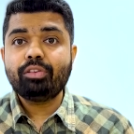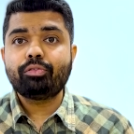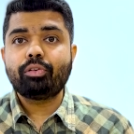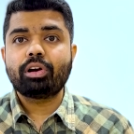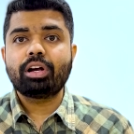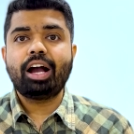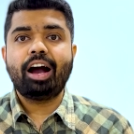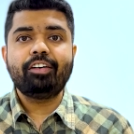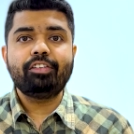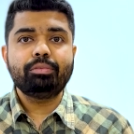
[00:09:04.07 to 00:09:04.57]
for
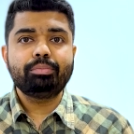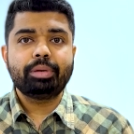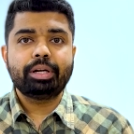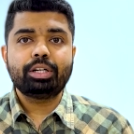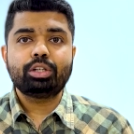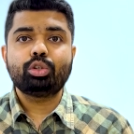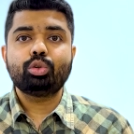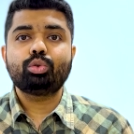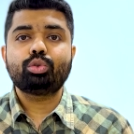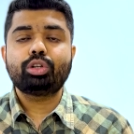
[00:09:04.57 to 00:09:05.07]

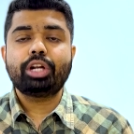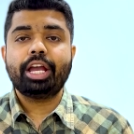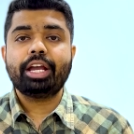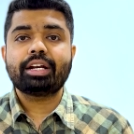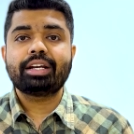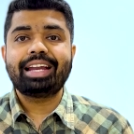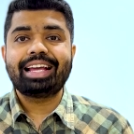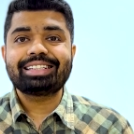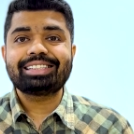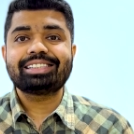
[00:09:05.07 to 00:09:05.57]
government to take
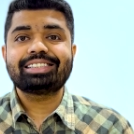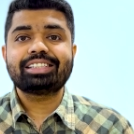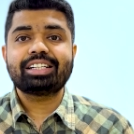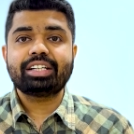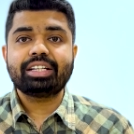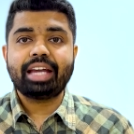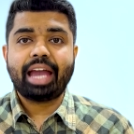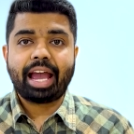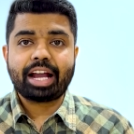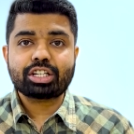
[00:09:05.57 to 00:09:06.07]

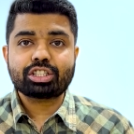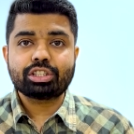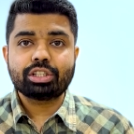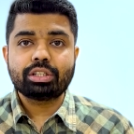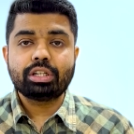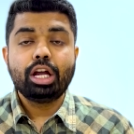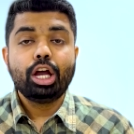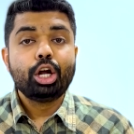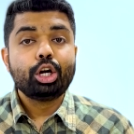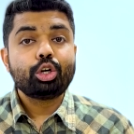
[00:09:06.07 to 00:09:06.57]
necessary
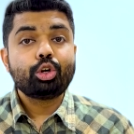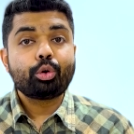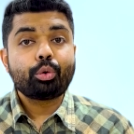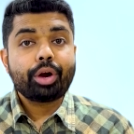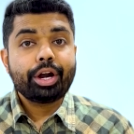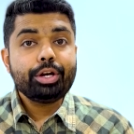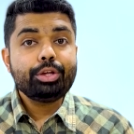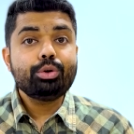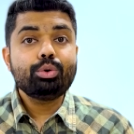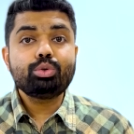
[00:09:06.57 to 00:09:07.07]
action to
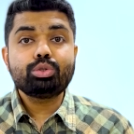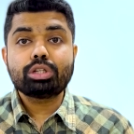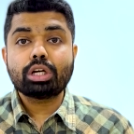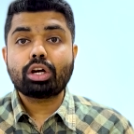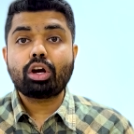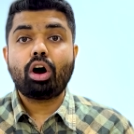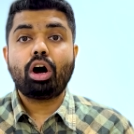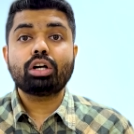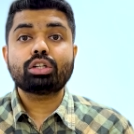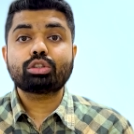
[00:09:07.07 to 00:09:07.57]
reduce the
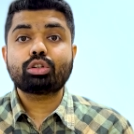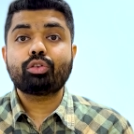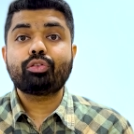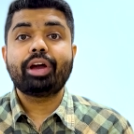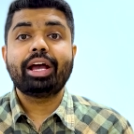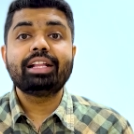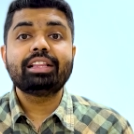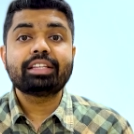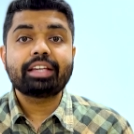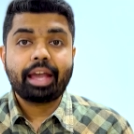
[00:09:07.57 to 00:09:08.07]
cost of
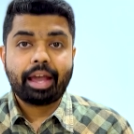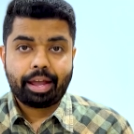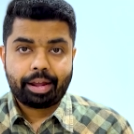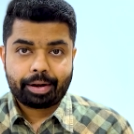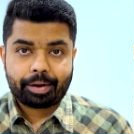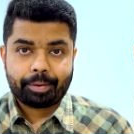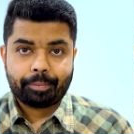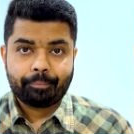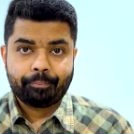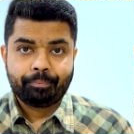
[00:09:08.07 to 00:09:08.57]
healthcare.
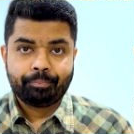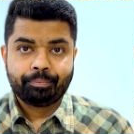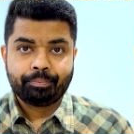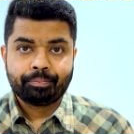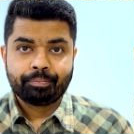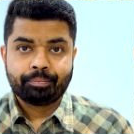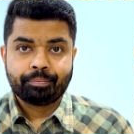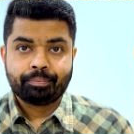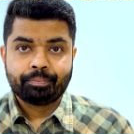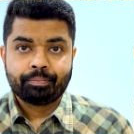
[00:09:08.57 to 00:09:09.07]

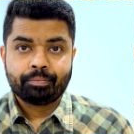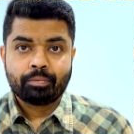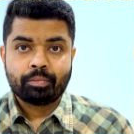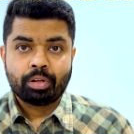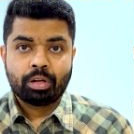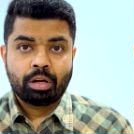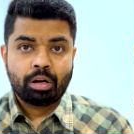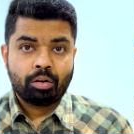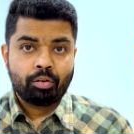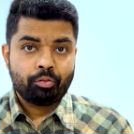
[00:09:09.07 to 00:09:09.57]

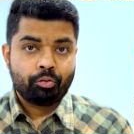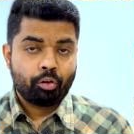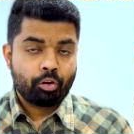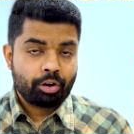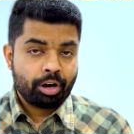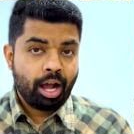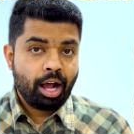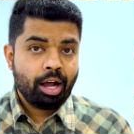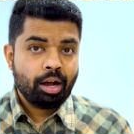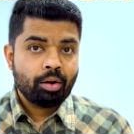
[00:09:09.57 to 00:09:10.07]
For
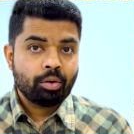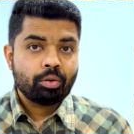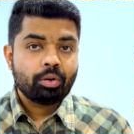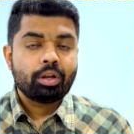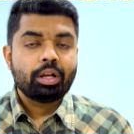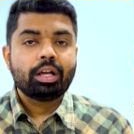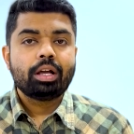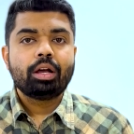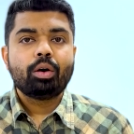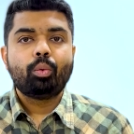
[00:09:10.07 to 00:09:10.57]
now,
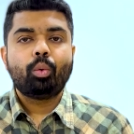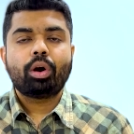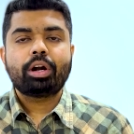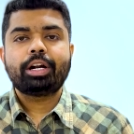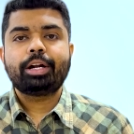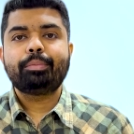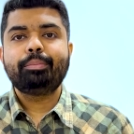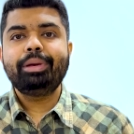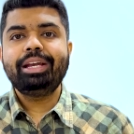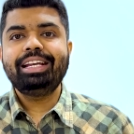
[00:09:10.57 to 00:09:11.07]
what
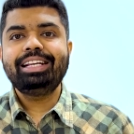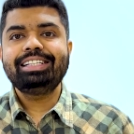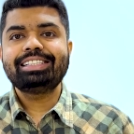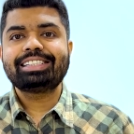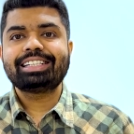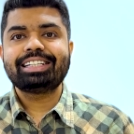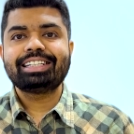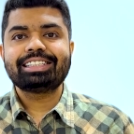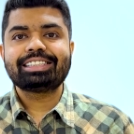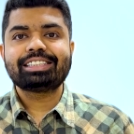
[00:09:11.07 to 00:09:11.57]
it means
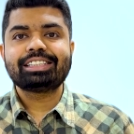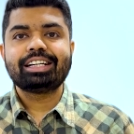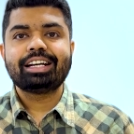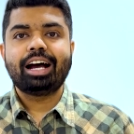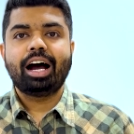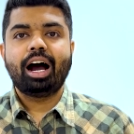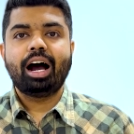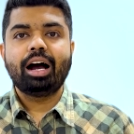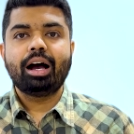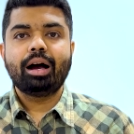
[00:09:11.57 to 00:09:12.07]
is
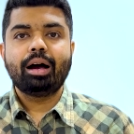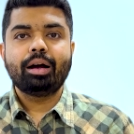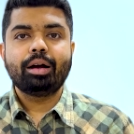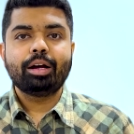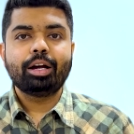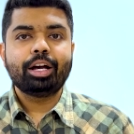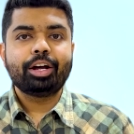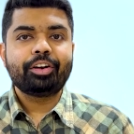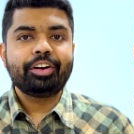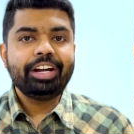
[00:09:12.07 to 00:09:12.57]

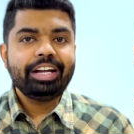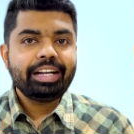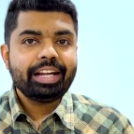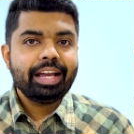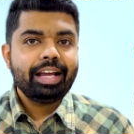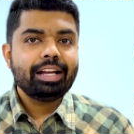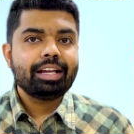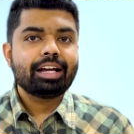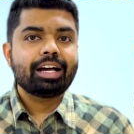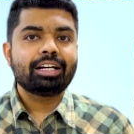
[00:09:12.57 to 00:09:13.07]

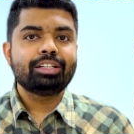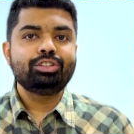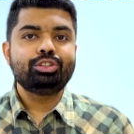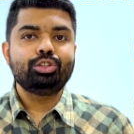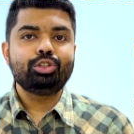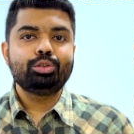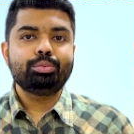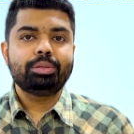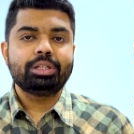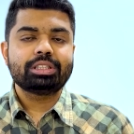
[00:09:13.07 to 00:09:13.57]
retail
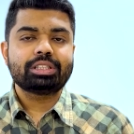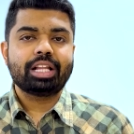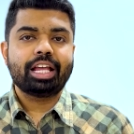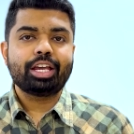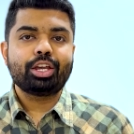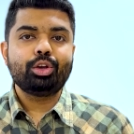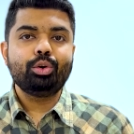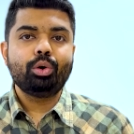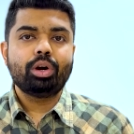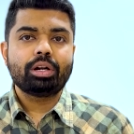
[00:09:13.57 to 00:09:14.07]
consumers like
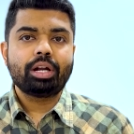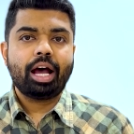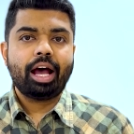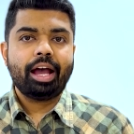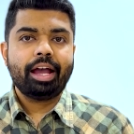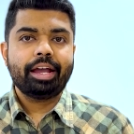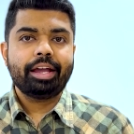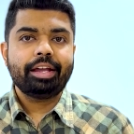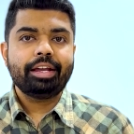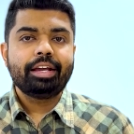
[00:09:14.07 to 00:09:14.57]
you and
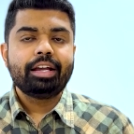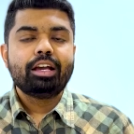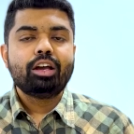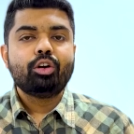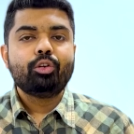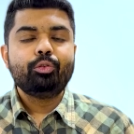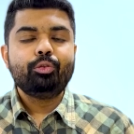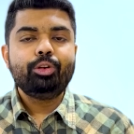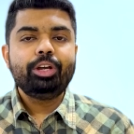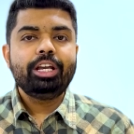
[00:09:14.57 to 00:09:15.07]
I,
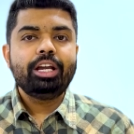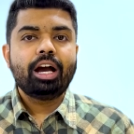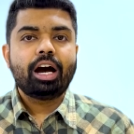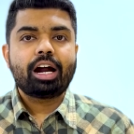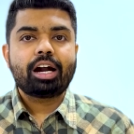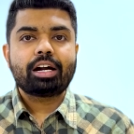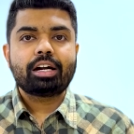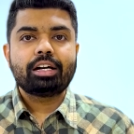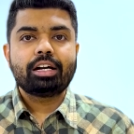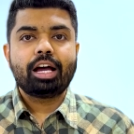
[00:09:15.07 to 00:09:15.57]
we
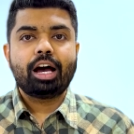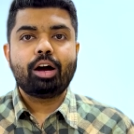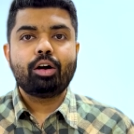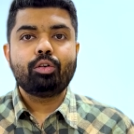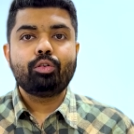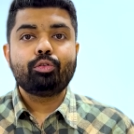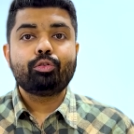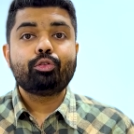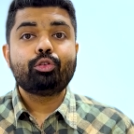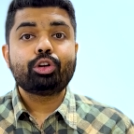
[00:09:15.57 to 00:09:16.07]
are
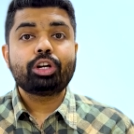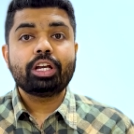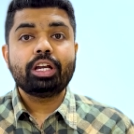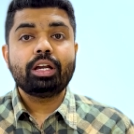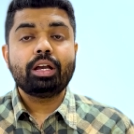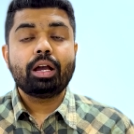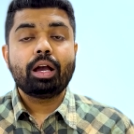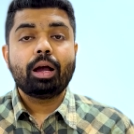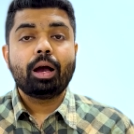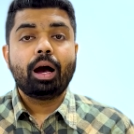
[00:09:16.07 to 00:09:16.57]
now
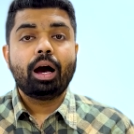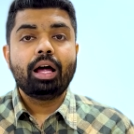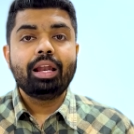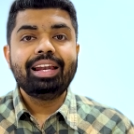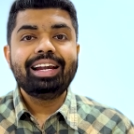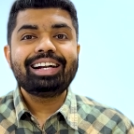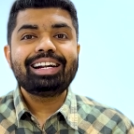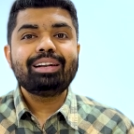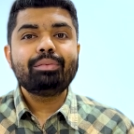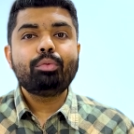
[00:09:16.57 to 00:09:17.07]
footing a
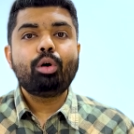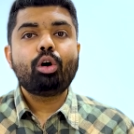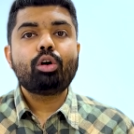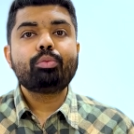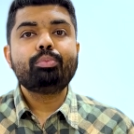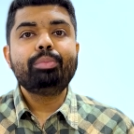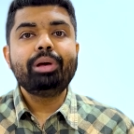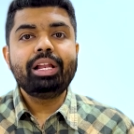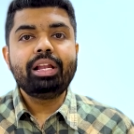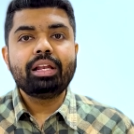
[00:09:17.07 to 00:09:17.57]
little more
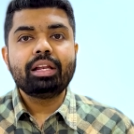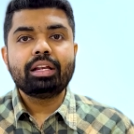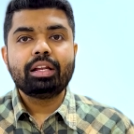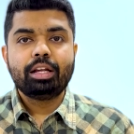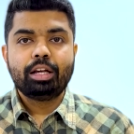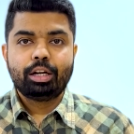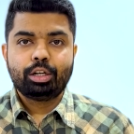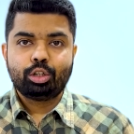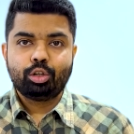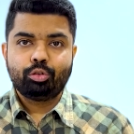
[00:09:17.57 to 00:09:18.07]
bill
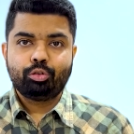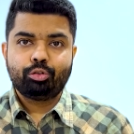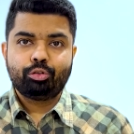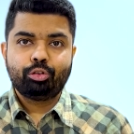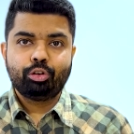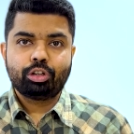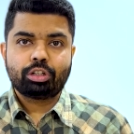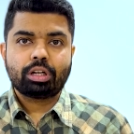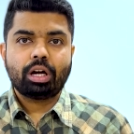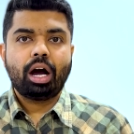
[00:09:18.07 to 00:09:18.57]
to
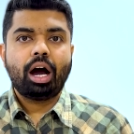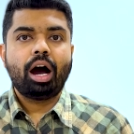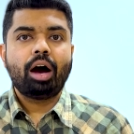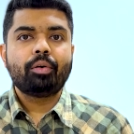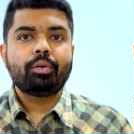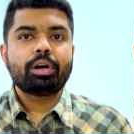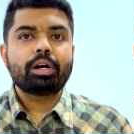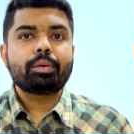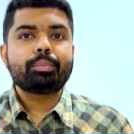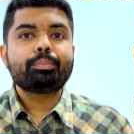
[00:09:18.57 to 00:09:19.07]
foot
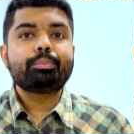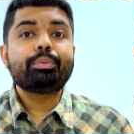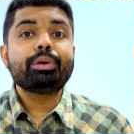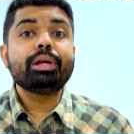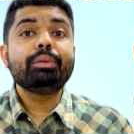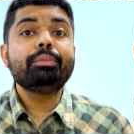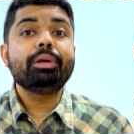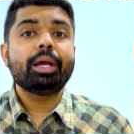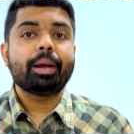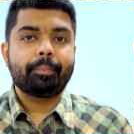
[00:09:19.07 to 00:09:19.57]
our
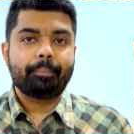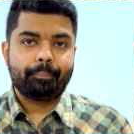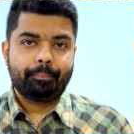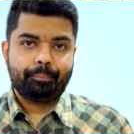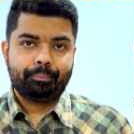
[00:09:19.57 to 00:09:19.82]
premium.